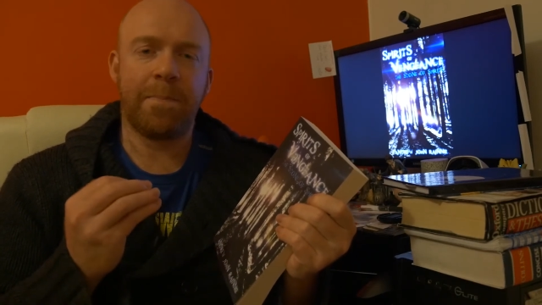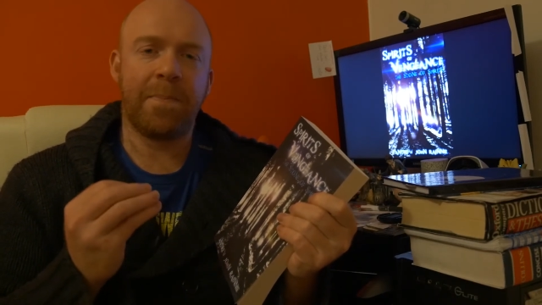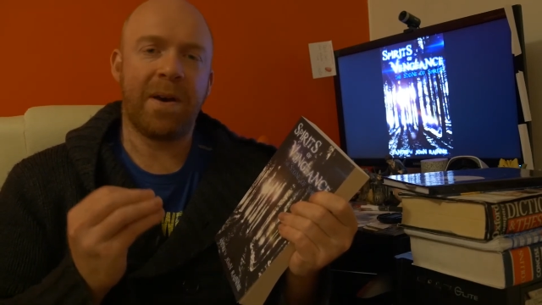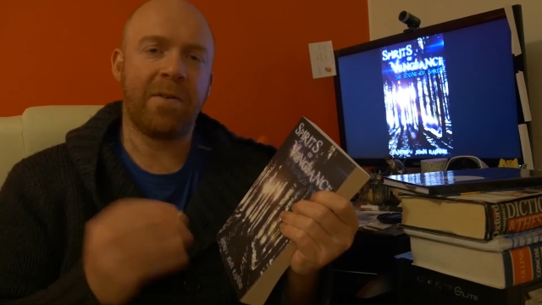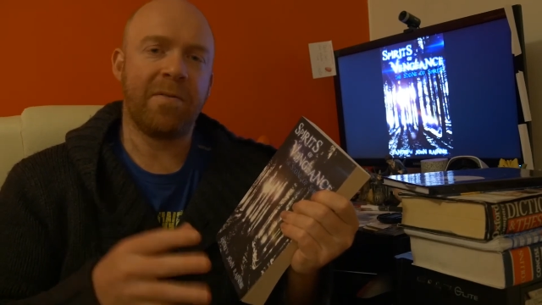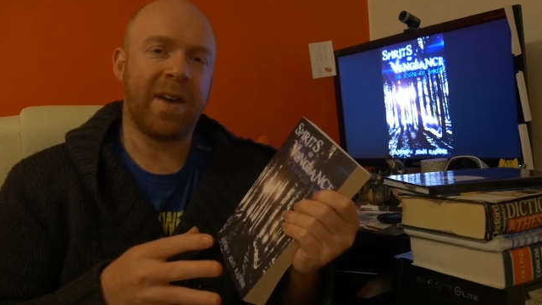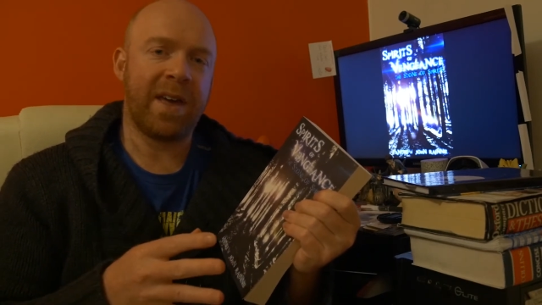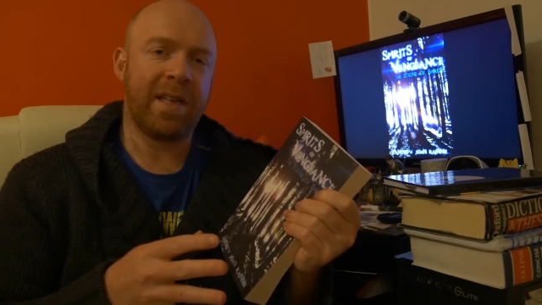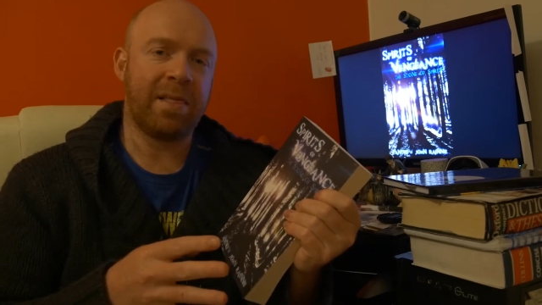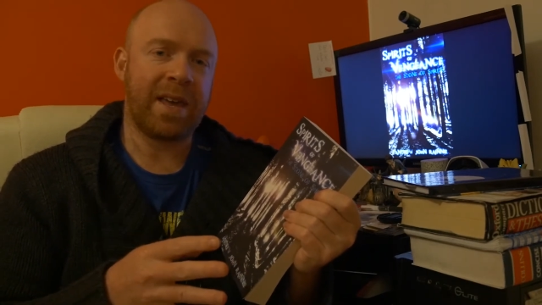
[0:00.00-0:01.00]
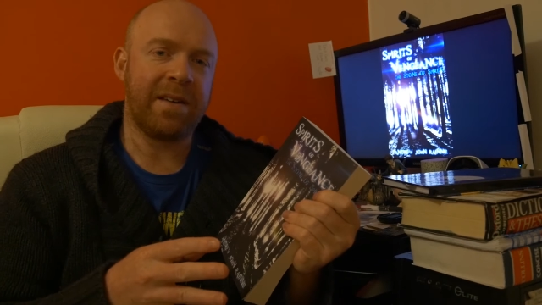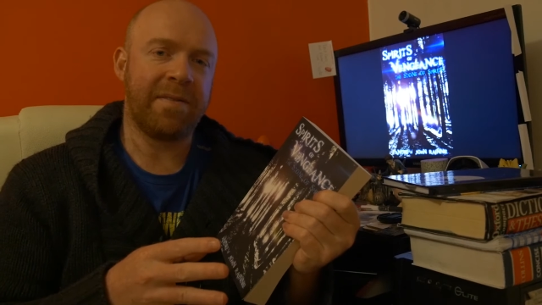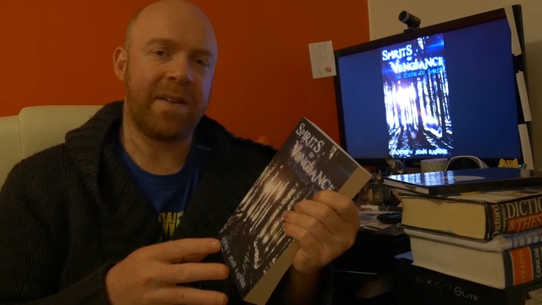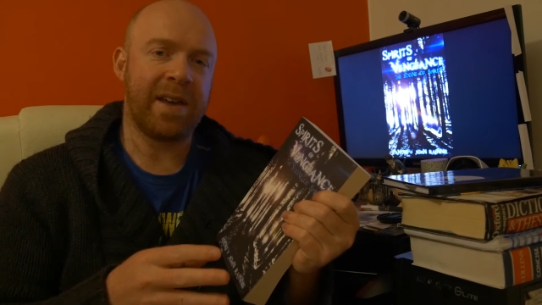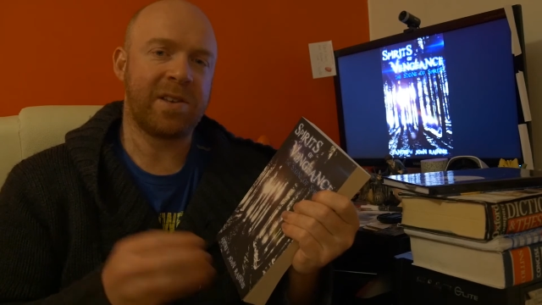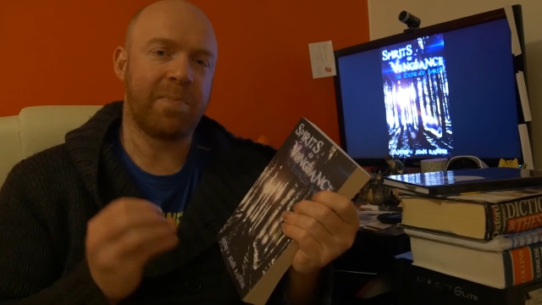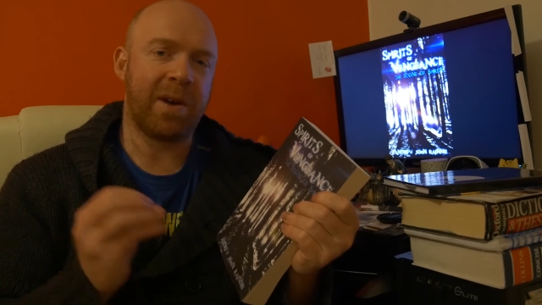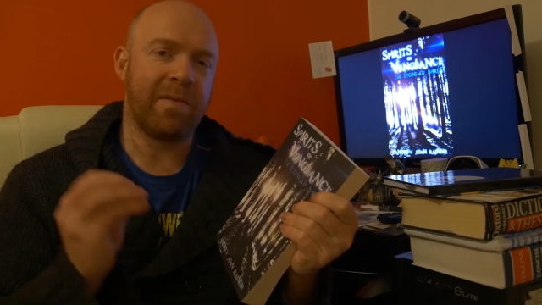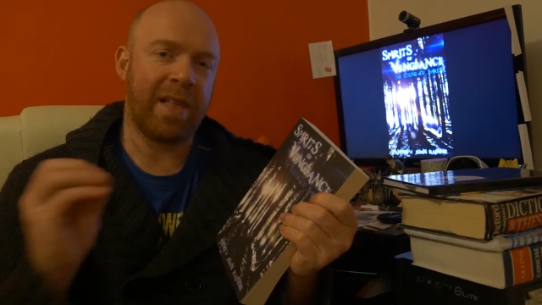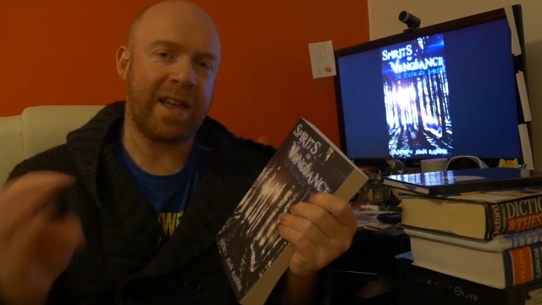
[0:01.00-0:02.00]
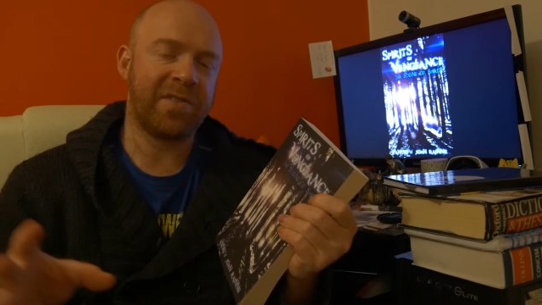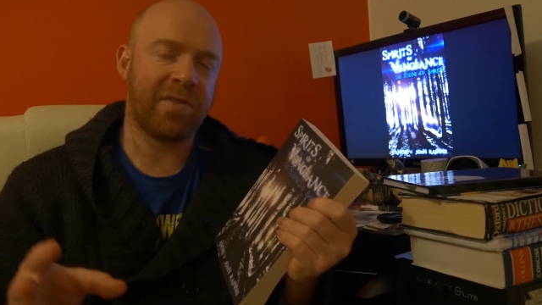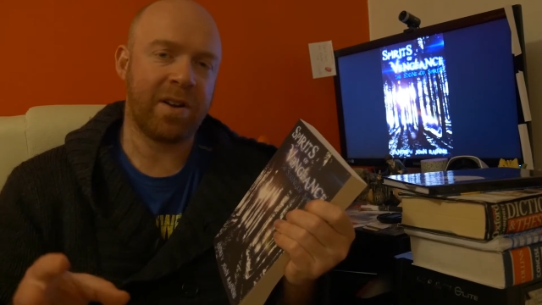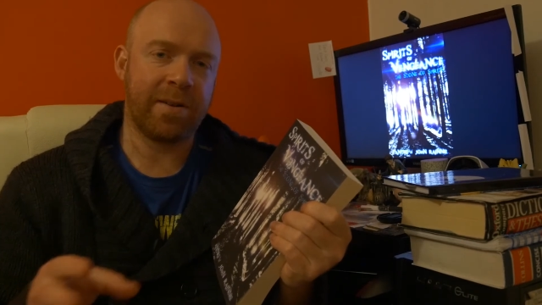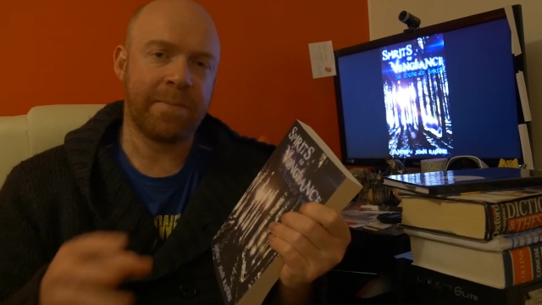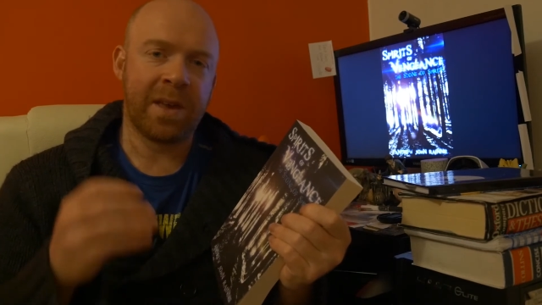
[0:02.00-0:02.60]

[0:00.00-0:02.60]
bit of light effects, bit of lens flare.